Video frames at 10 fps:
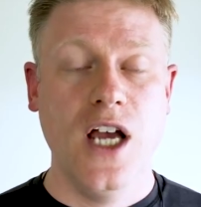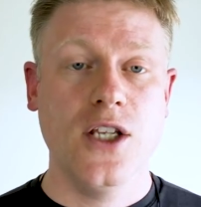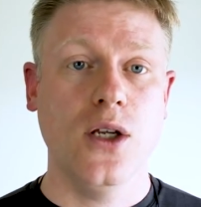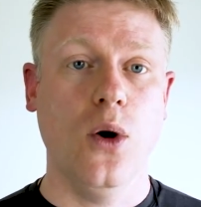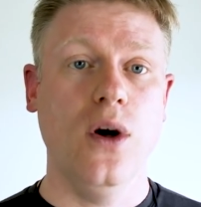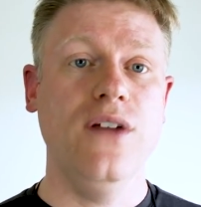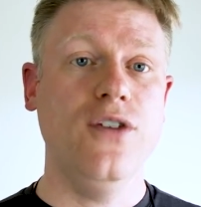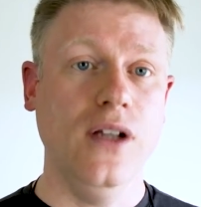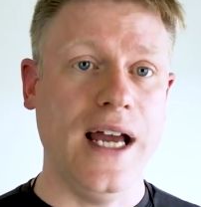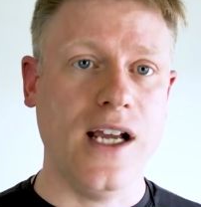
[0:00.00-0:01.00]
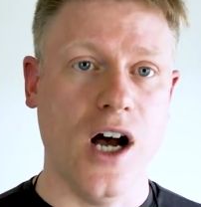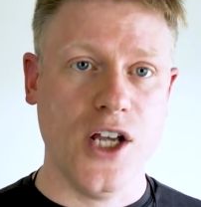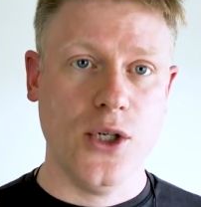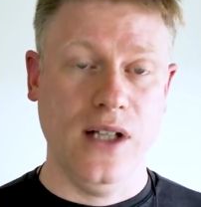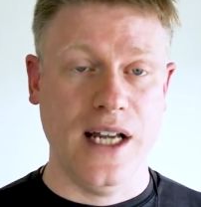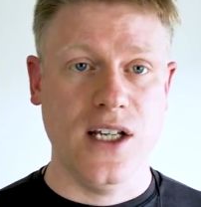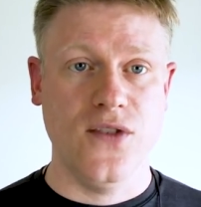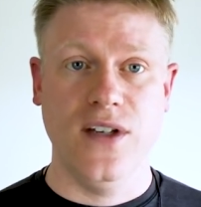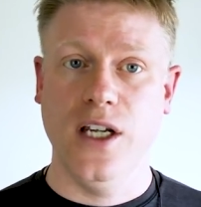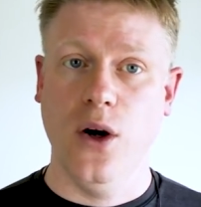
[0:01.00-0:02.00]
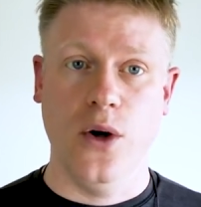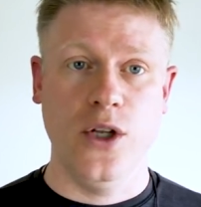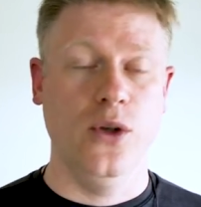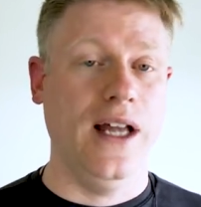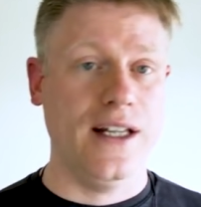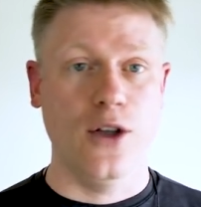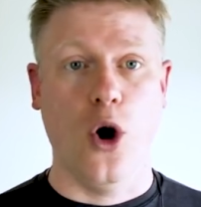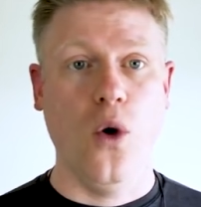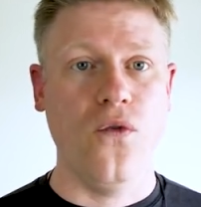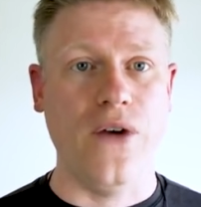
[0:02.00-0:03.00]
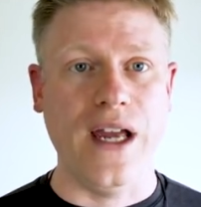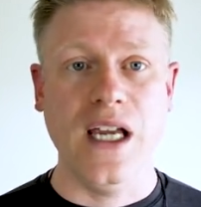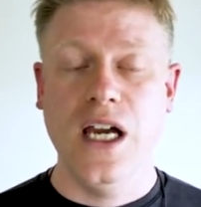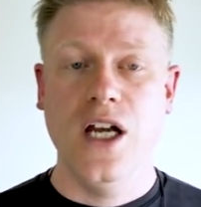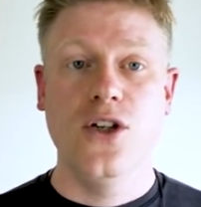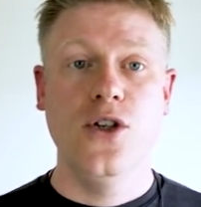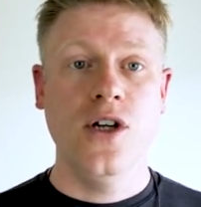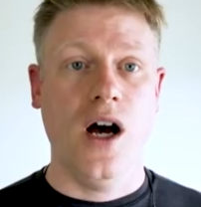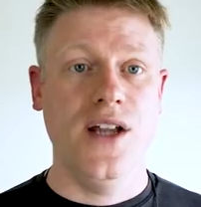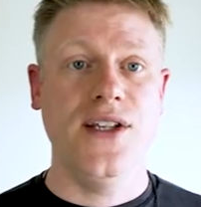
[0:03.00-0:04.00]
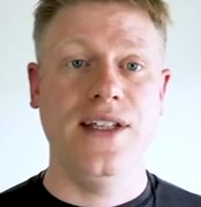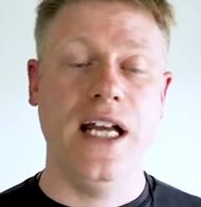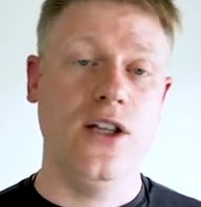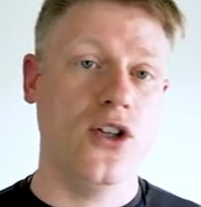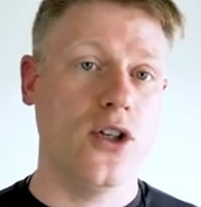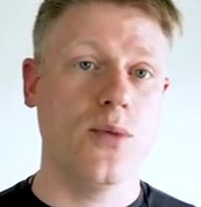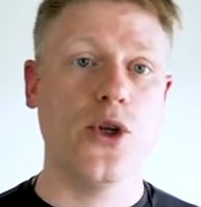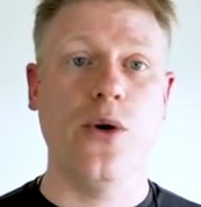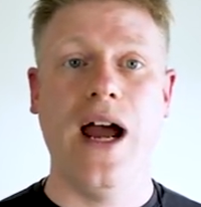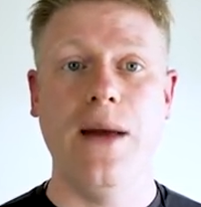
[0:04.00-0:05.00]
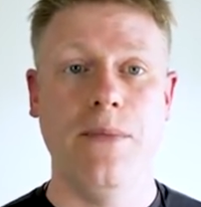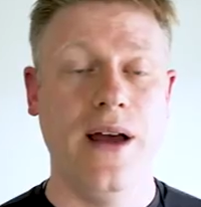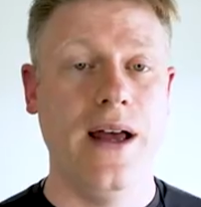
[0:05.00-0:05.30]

So if you like us, you like this video, and you like the whole thing, do not hesitate to subscribe,